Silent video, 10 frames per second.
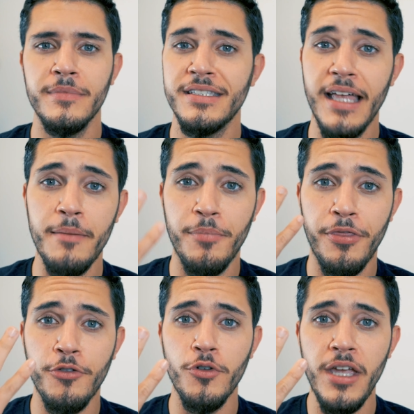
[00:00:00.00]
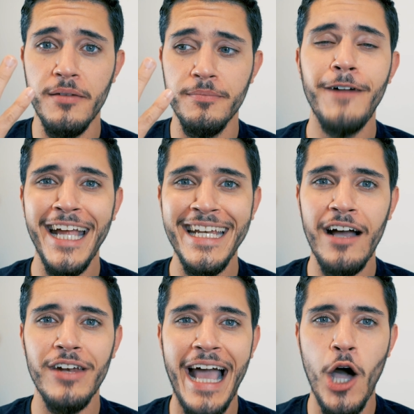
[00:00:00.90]
Step 3, find
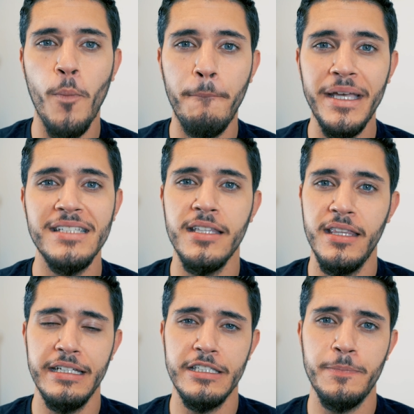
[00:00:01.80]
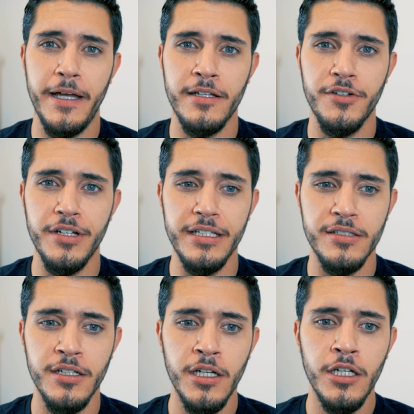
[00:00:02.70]
out how busy the inspector
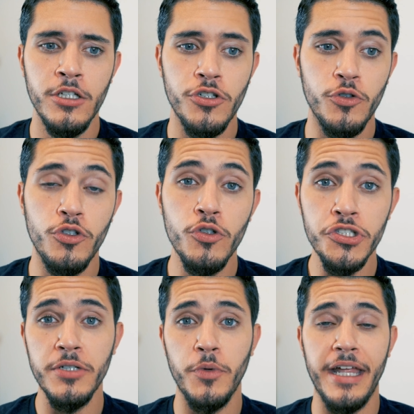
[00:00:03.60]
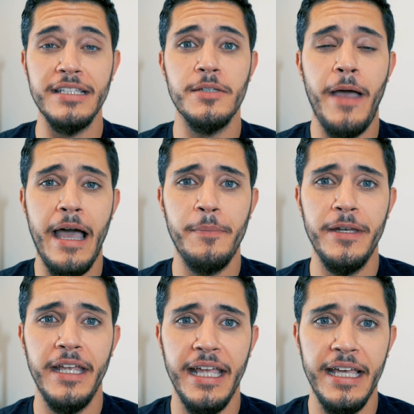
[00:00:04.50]
is. So usually what ends up
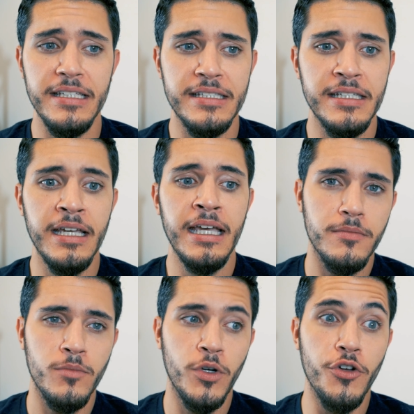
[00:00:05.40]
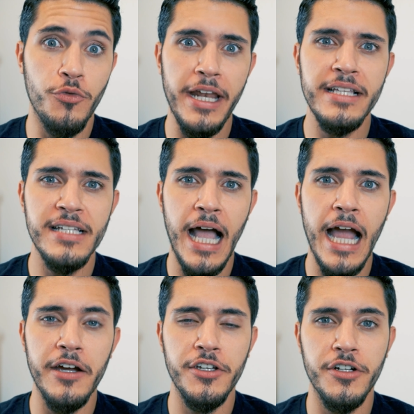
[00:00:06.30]
happening is when you're ready to
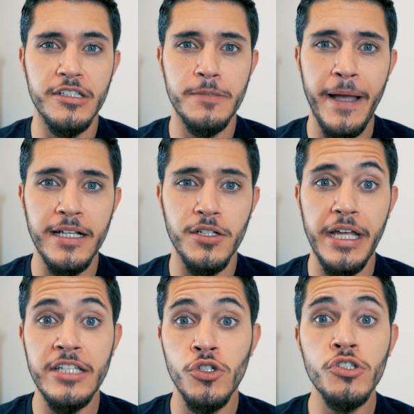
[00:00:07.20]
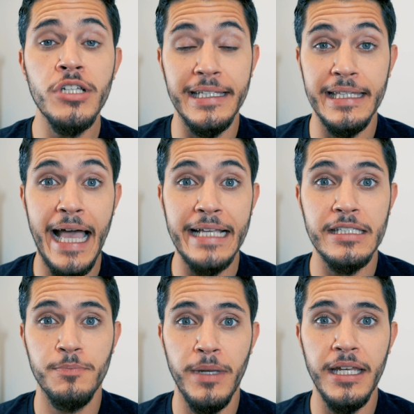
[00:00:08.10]
hire your inspector, it's usually
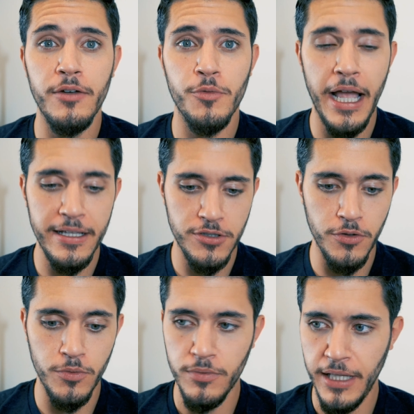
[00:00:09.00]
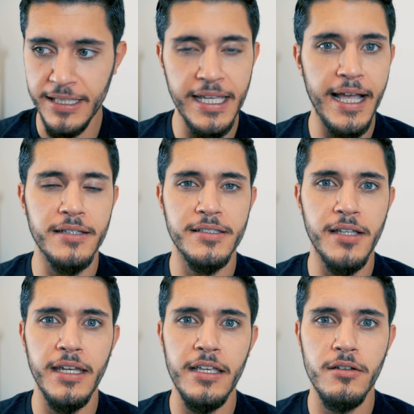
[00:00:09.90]
last minute, right? So let's say on
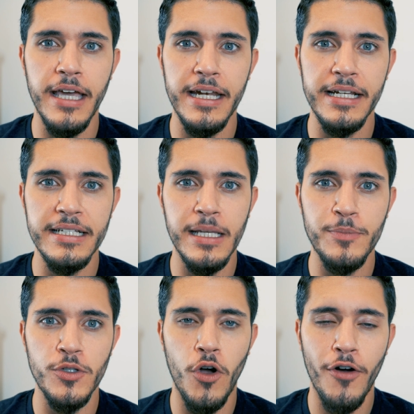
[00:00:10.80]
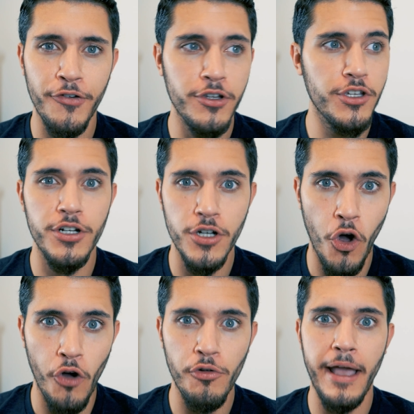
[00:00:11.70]
Sunday you get an accepted offer, you're going to
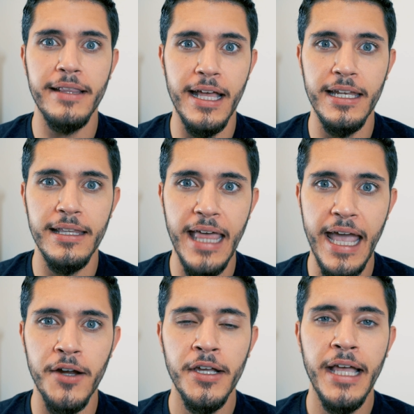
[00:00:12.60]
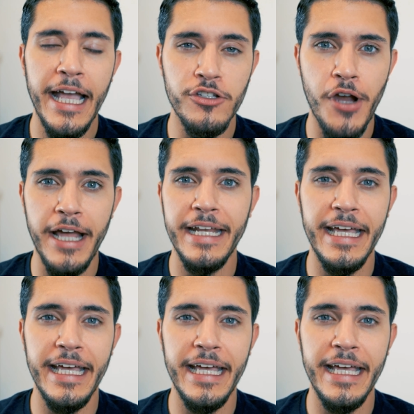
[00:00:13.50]
call right then and there and try to